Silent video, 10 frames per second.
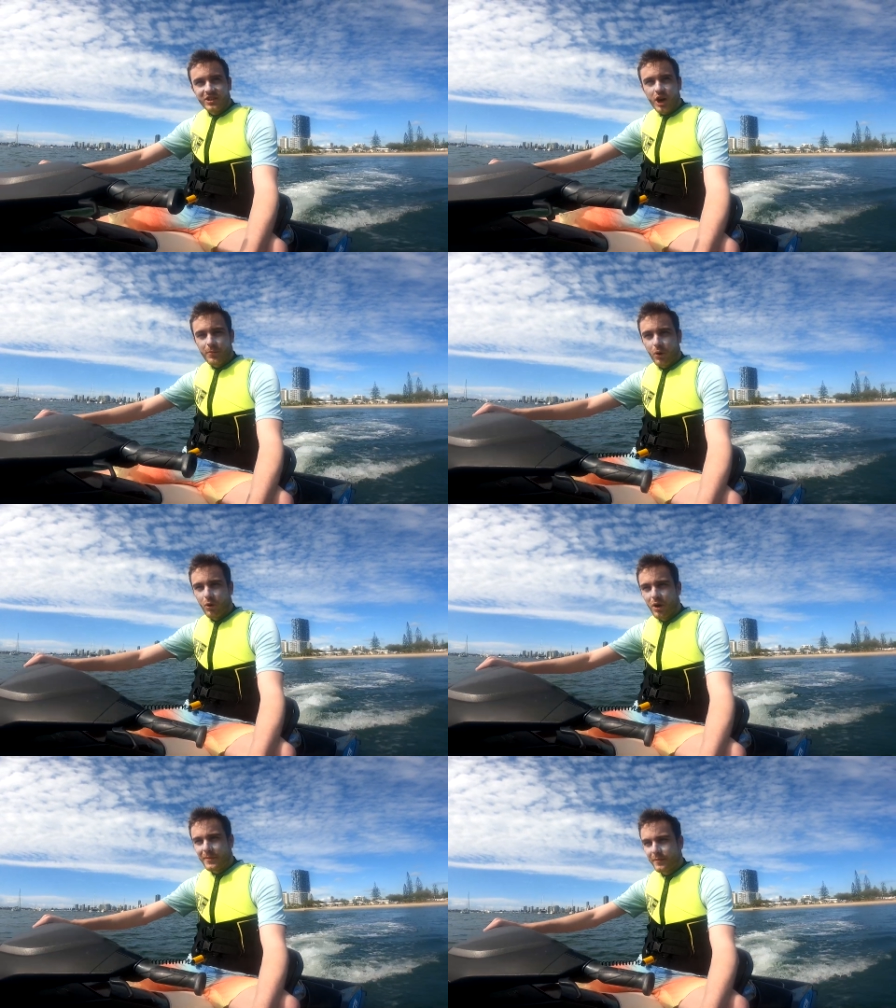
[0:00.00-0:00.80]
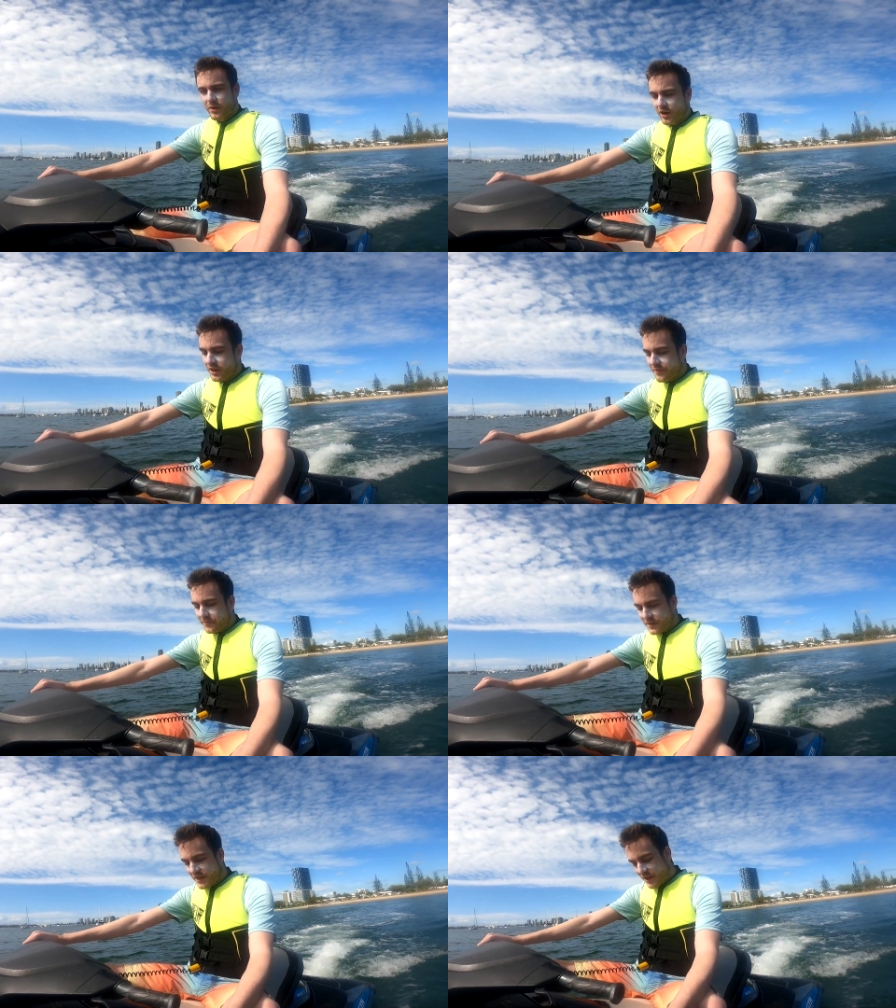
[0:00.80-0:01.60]
Global warming, bro. If,
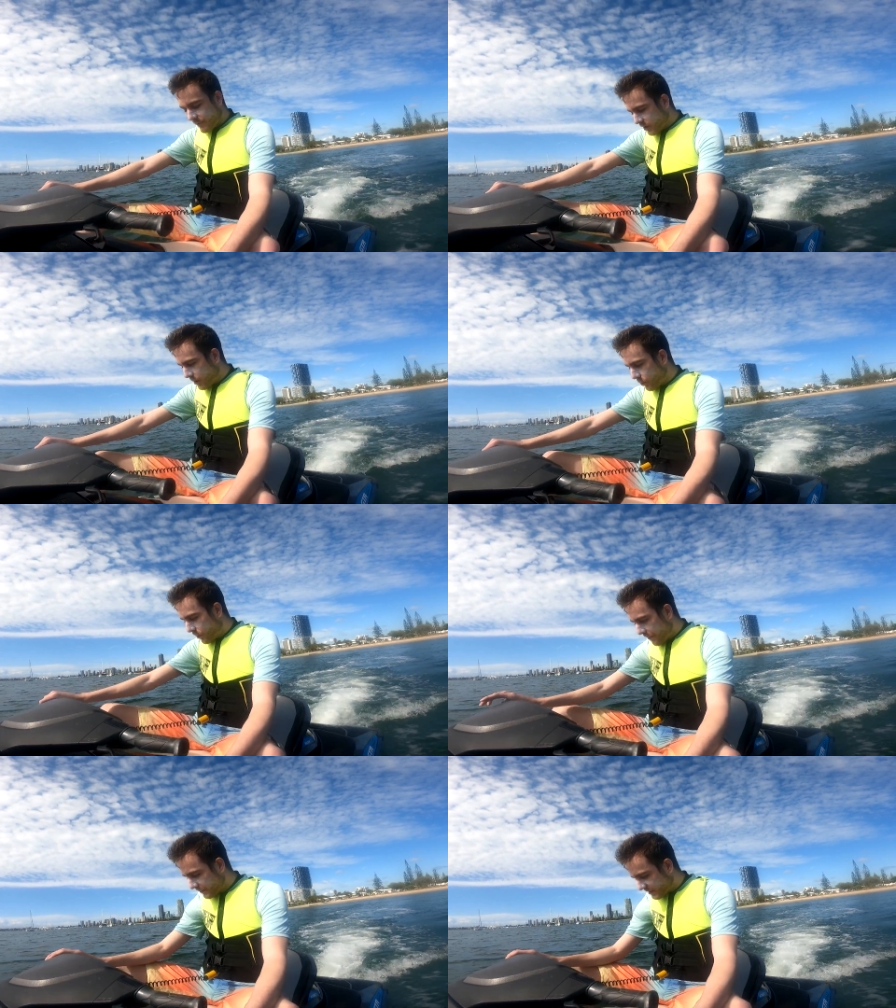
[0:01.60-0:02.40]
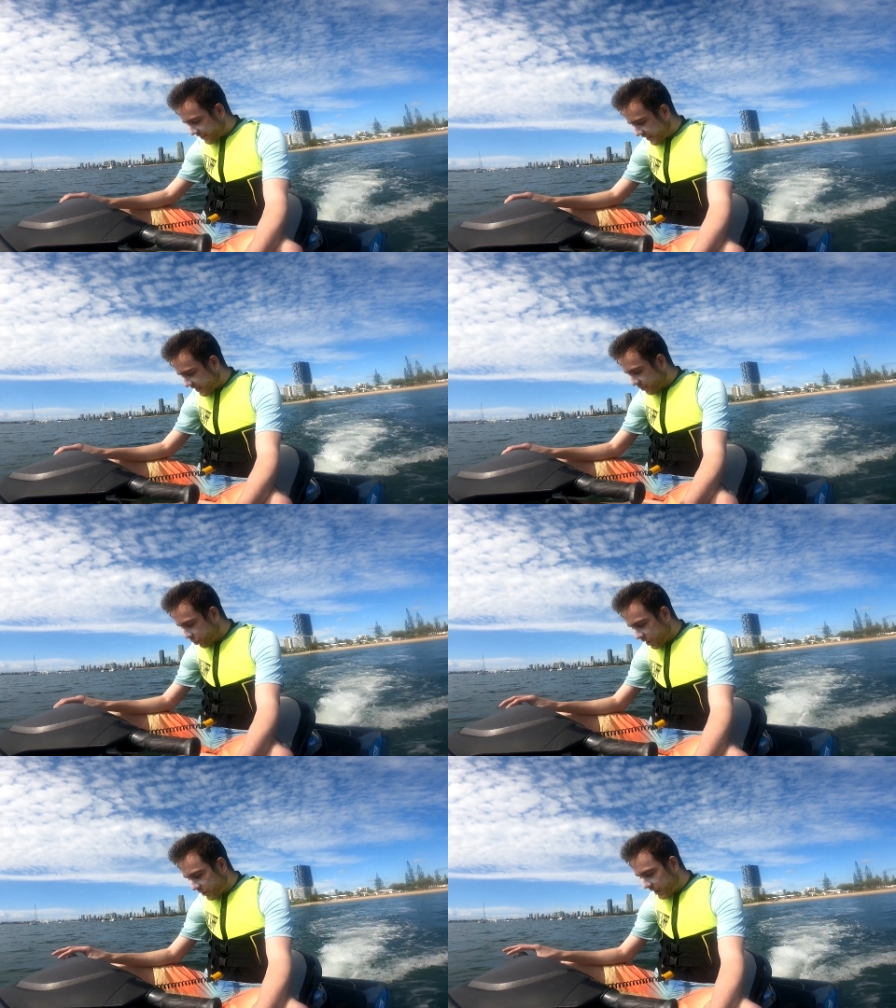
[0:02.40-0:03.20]
if global warming was big,
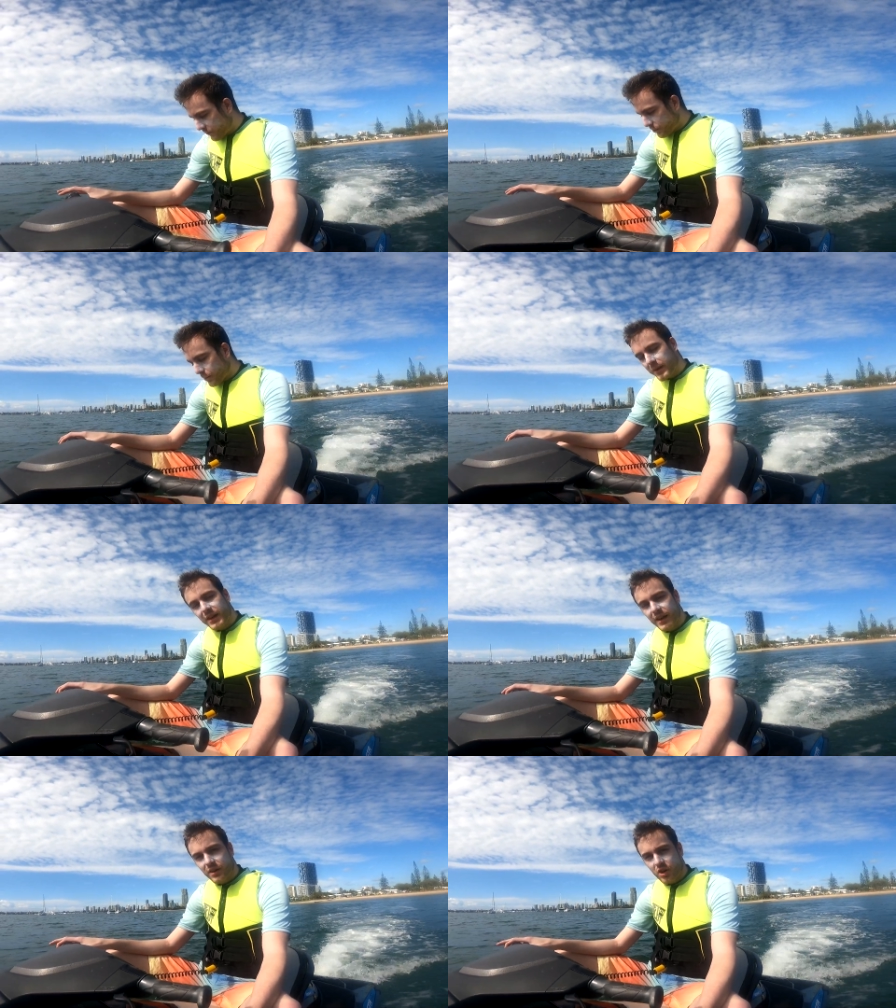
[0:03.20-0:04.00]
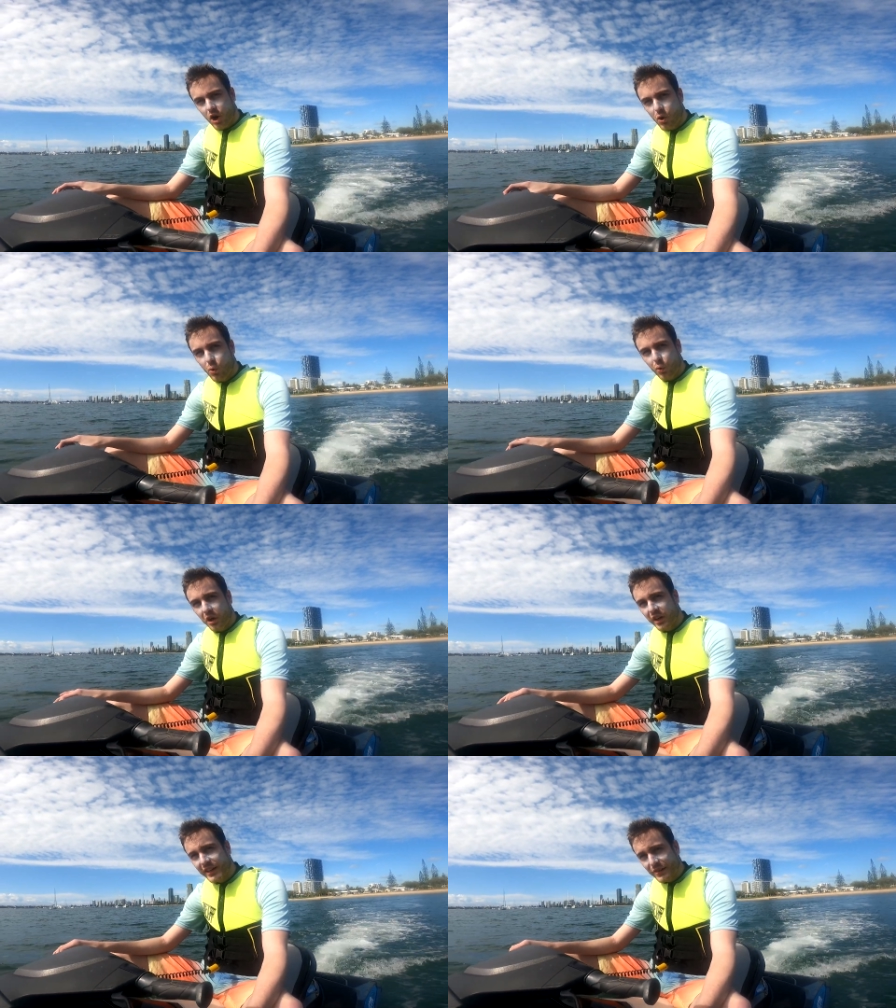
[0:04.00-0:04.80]
water level would be getting older,
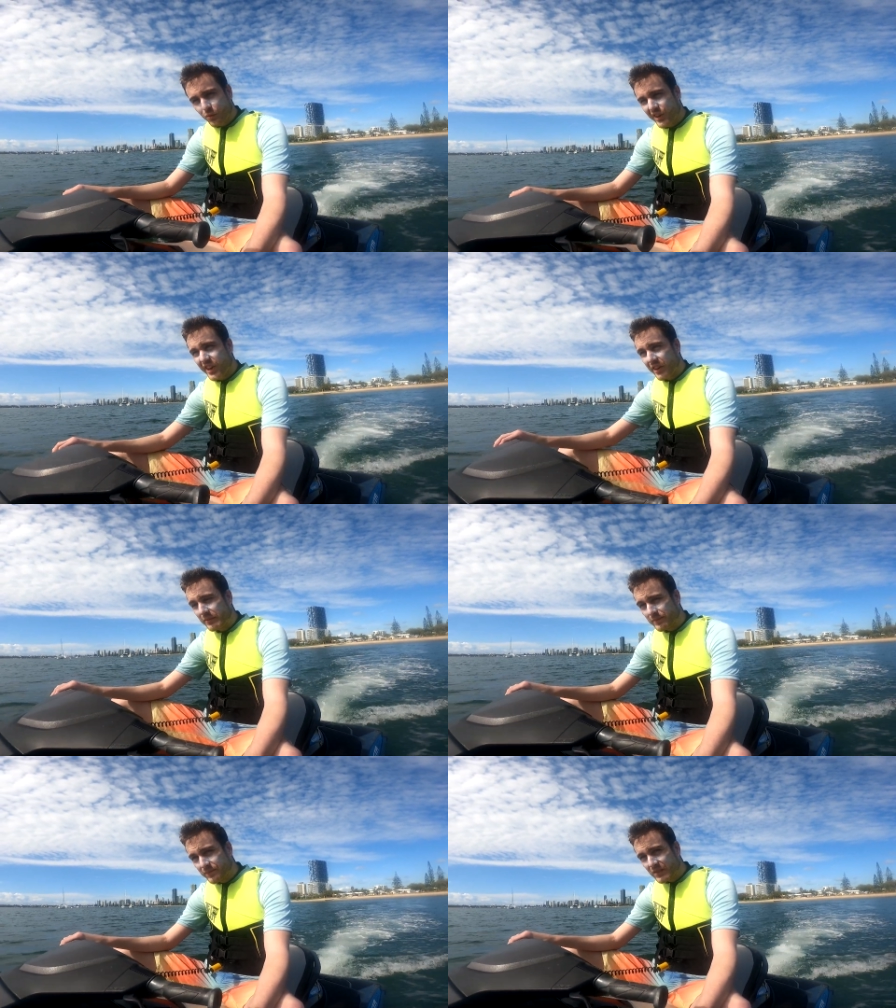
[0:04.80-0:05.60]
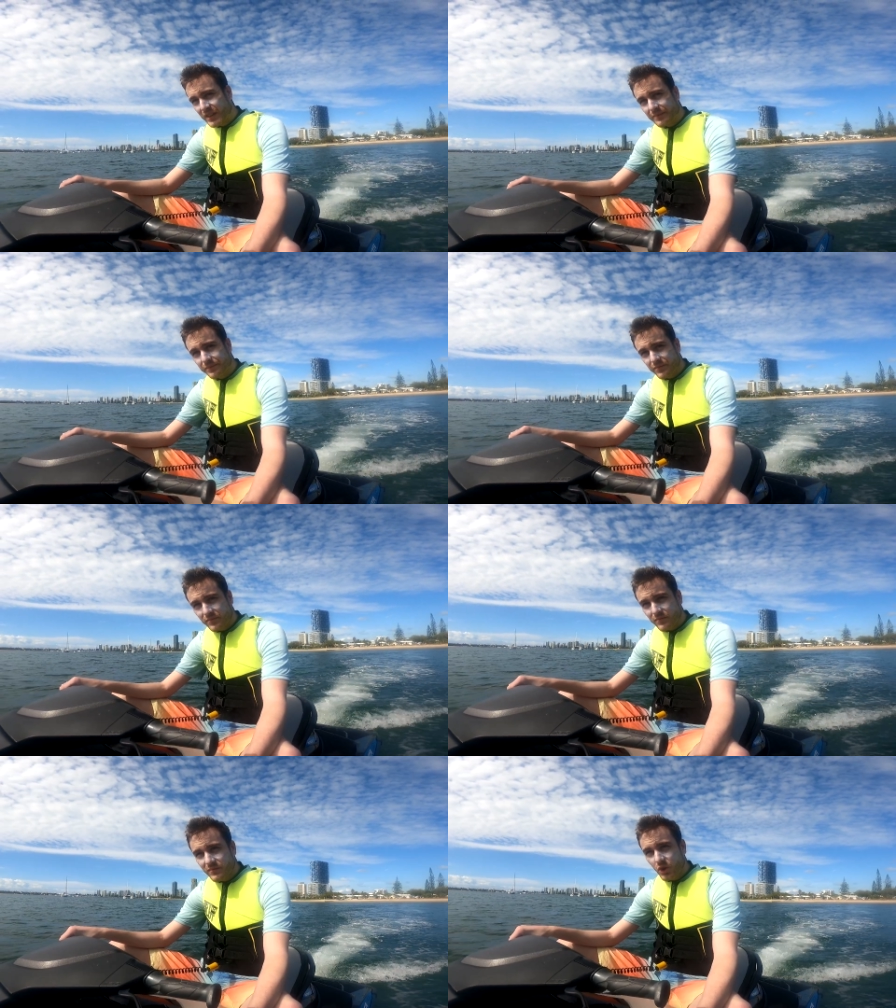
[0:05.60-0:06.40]
would
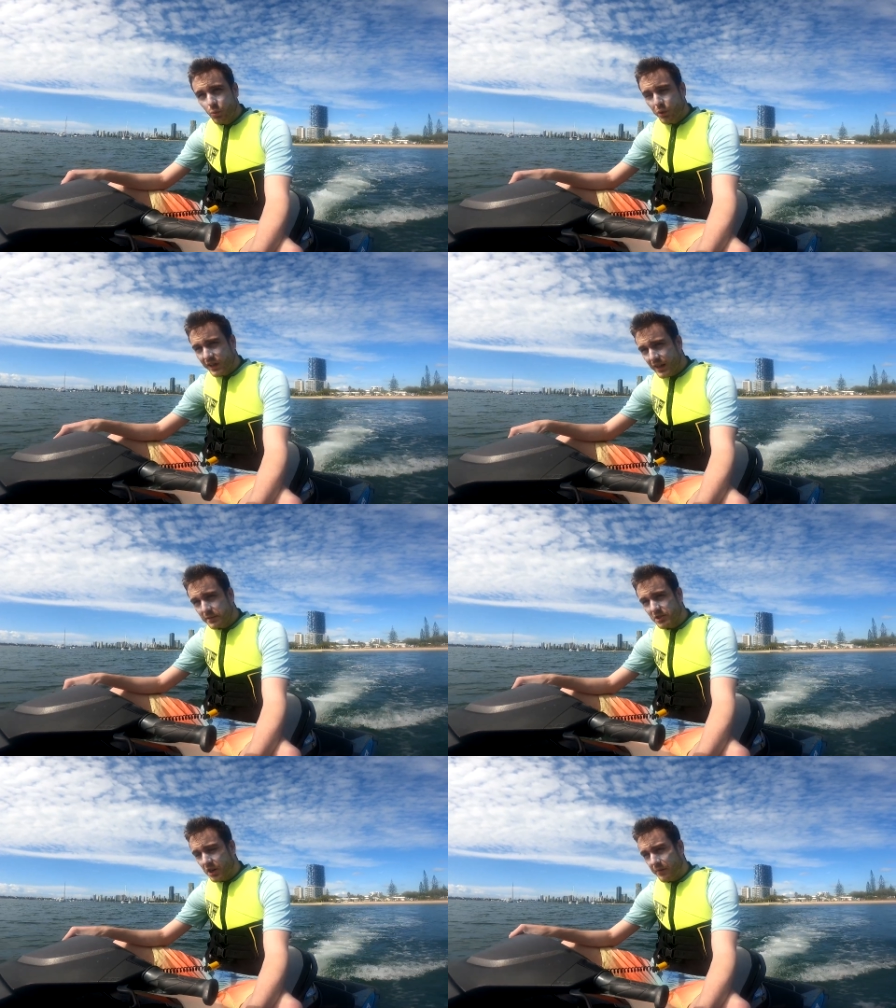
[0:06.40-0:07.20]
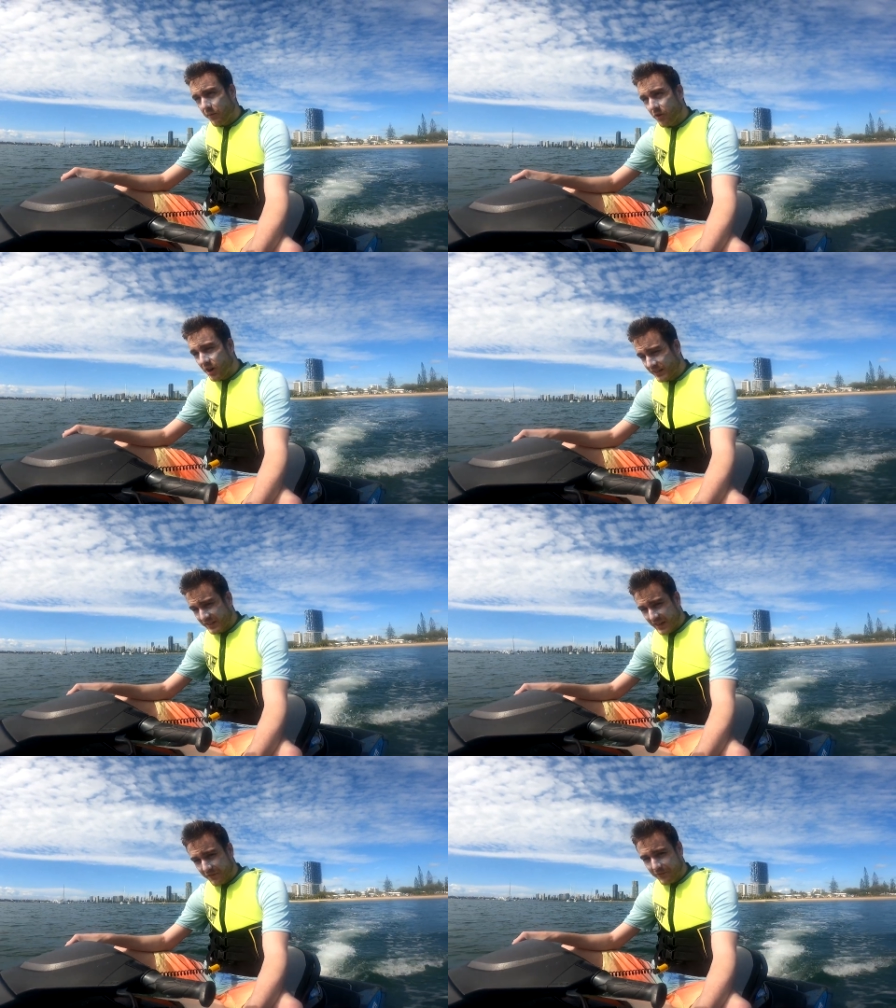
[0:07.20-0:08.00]
Water level's not even
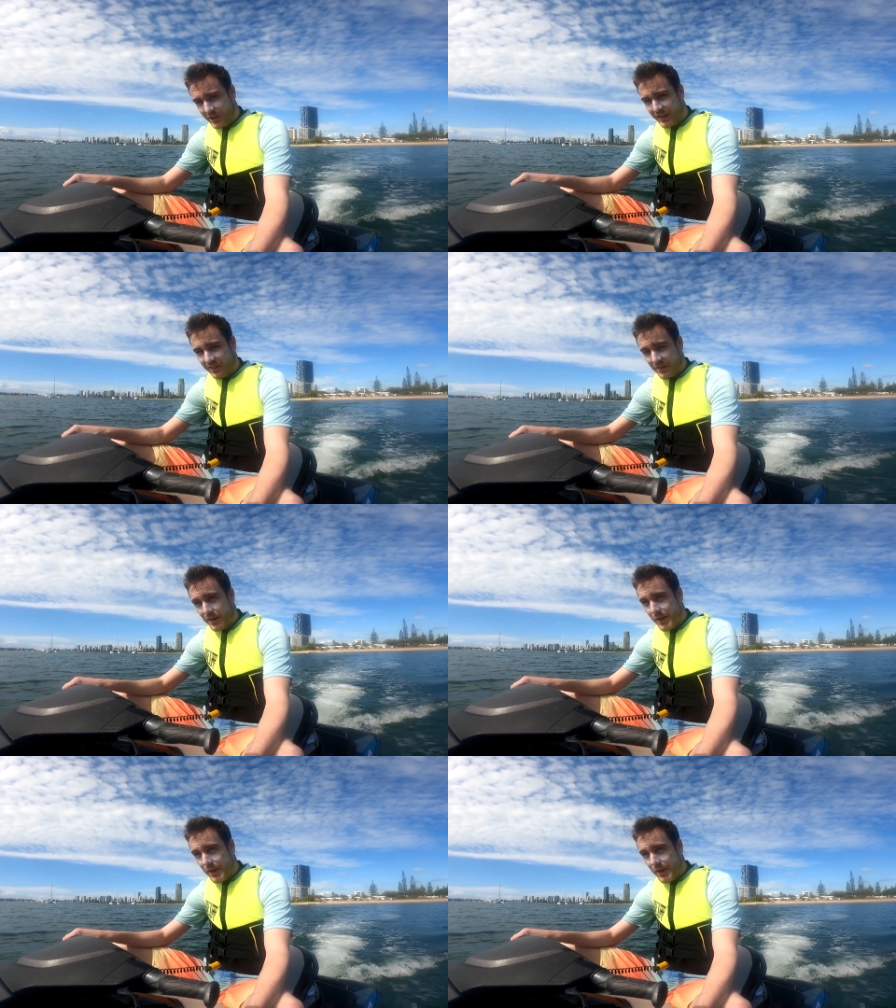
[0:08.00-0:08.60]
rising. I feel like